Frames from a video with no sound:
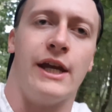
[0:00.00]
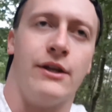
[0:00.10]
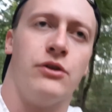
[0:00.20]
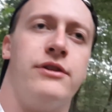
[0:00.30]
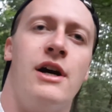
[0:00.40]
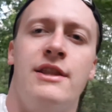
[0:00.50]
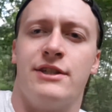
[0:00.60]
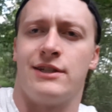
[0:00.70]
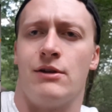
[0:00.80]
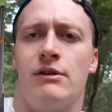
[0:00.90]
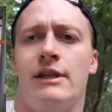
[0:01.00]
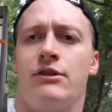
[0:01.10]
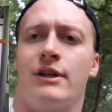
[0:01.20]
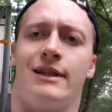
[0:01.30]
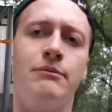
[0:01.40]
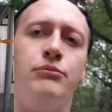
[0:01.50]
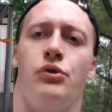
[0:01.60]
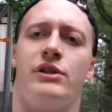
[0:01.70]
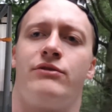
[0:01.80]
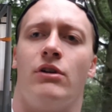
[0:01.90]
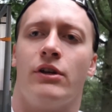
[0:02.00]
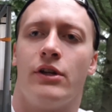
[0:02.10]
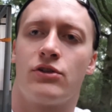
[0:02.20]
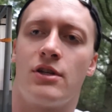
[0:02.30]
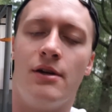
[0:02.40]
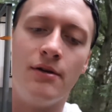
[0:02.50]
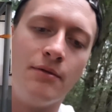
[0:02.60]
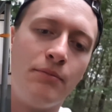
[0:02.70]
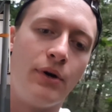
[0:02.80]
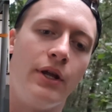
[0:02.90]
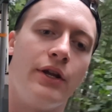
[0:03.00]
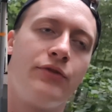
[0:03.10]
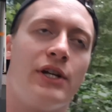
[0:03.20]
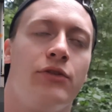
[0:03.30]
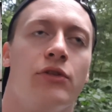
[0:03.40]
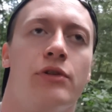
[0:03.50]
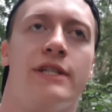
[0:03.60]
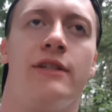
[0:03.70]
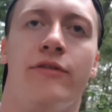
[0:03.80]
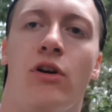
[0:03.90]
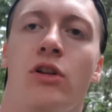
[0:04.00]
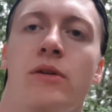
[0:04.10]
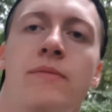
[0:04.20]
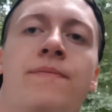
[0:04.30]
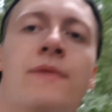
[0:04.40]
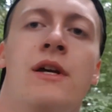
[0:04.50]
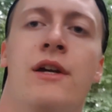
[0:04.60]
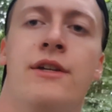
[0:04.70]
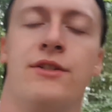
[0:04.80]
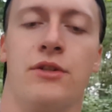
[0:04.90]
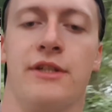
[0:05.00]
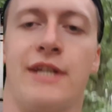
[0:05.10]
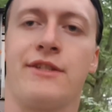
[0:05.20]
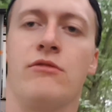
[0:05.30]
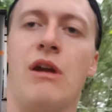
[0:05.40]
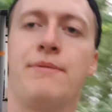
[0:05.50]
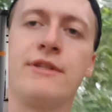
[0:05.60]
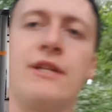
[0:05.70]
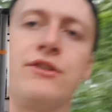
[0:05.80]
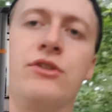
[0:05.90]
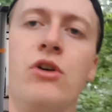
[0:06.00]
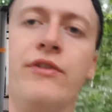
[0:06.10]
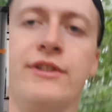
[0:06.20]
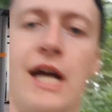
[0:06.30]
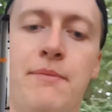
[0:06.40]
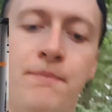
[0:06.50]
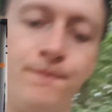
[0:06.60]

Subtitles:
don't necessarily need to get like brutally strong on those, but try to increase the volume, so the sets and reps that you do over time,